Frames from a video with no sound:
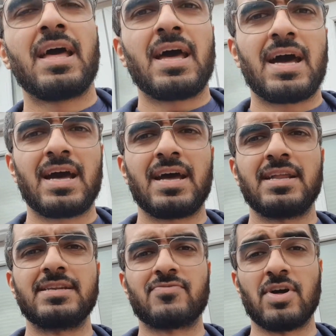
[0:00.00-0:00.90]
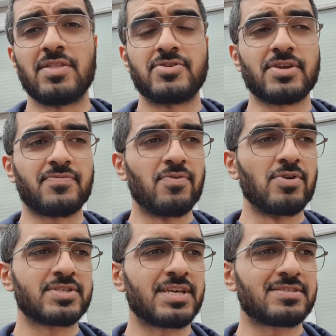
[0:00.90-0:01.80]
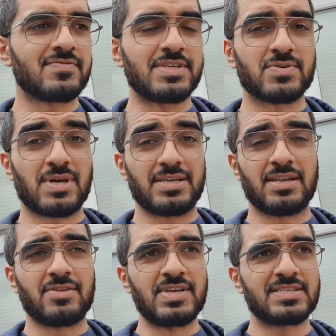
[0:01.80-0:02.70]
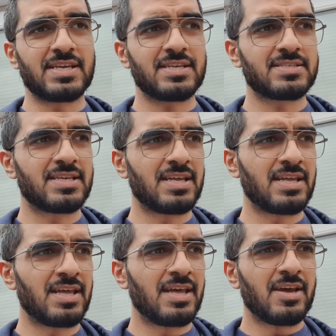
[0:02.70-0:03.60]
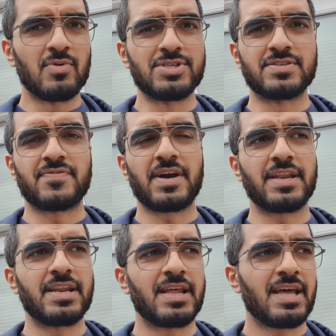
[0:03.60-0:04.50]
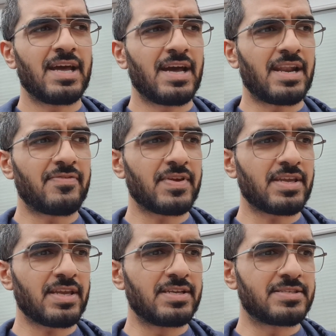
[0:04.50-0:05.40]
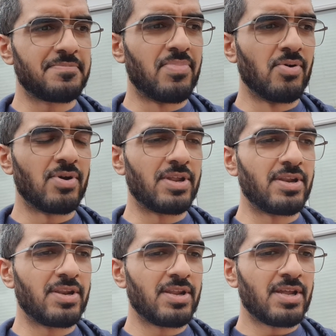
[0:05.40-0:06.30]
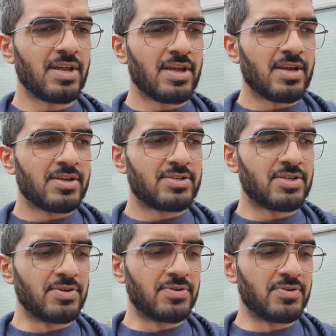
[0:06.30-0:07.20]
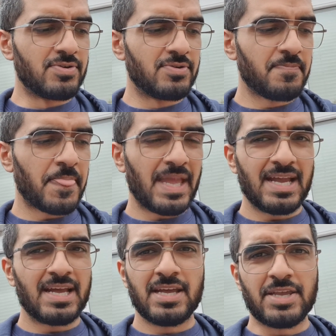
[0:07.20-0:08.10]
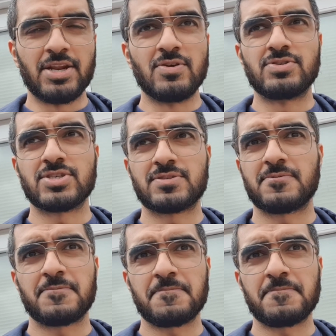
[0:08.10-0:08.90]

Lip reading: and rather than doing 4 sets of each one, I did 3 sets, which is fine. And I think it's important to, just